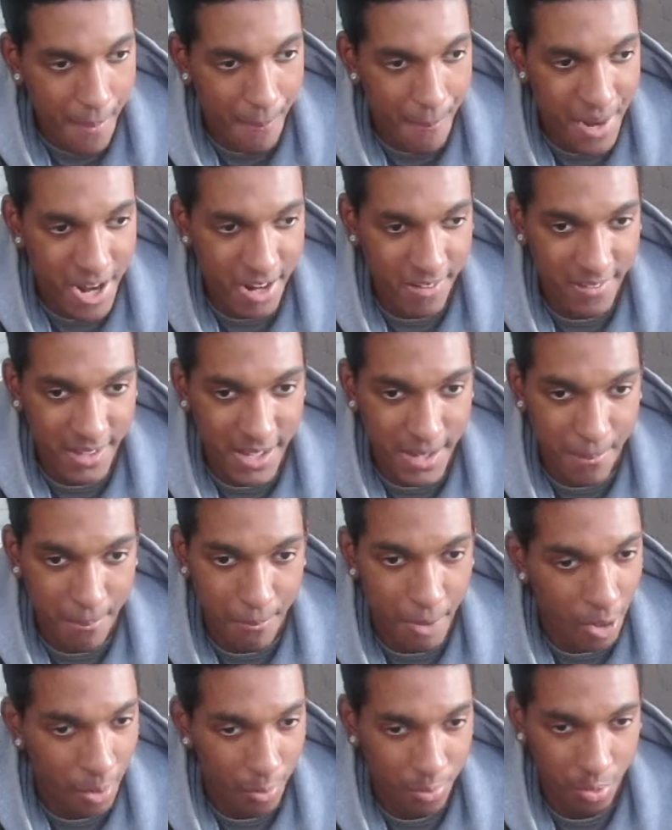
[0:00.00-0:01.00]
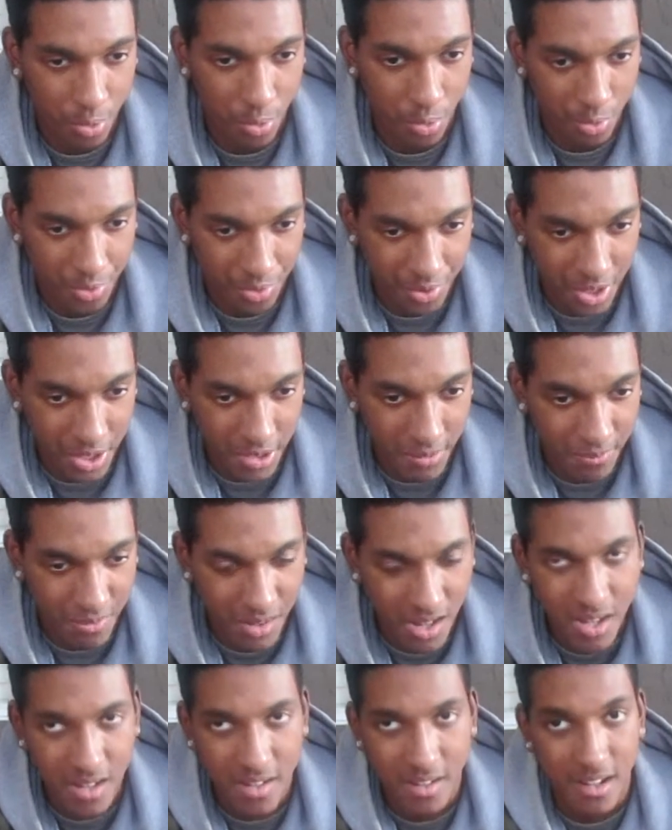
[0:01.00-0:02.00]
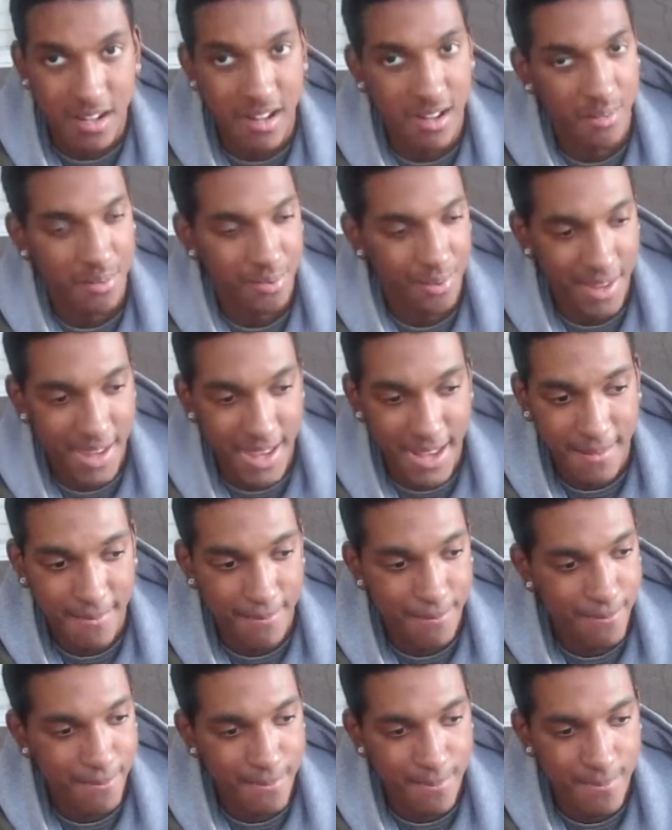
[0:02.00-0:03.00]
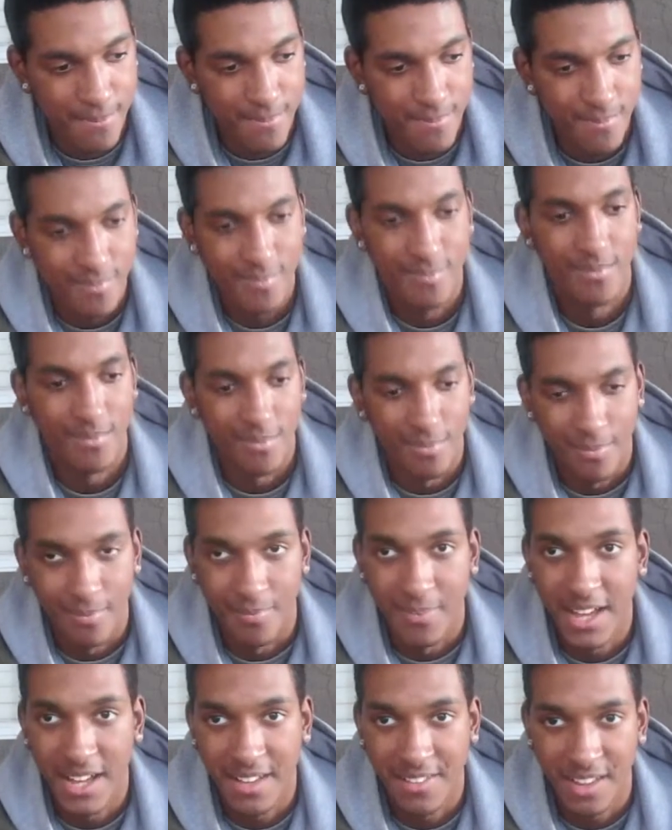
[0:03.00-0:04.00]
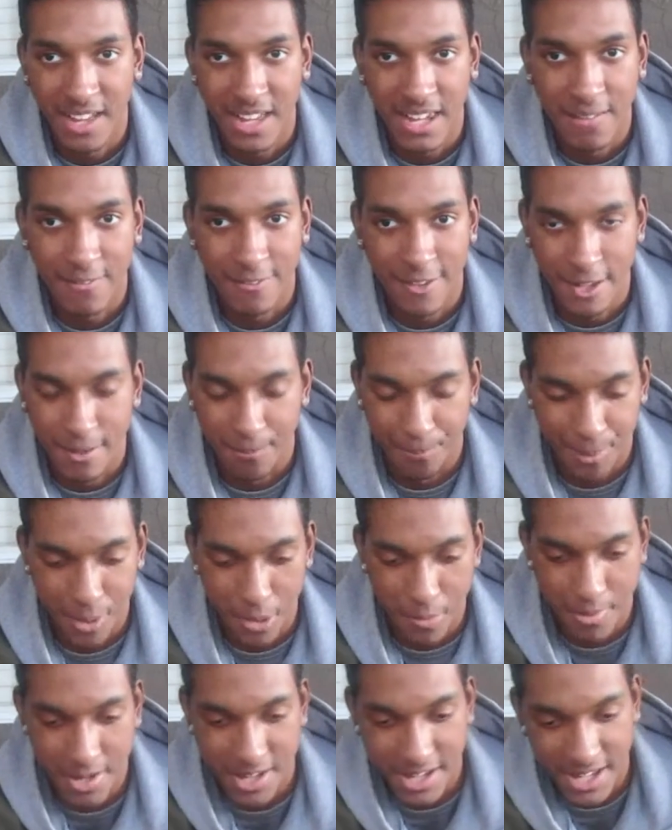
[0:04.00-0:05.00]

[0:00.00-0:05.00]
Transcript: barely in middle school or something. You know what I'm saying? niggas ain't even hit puberty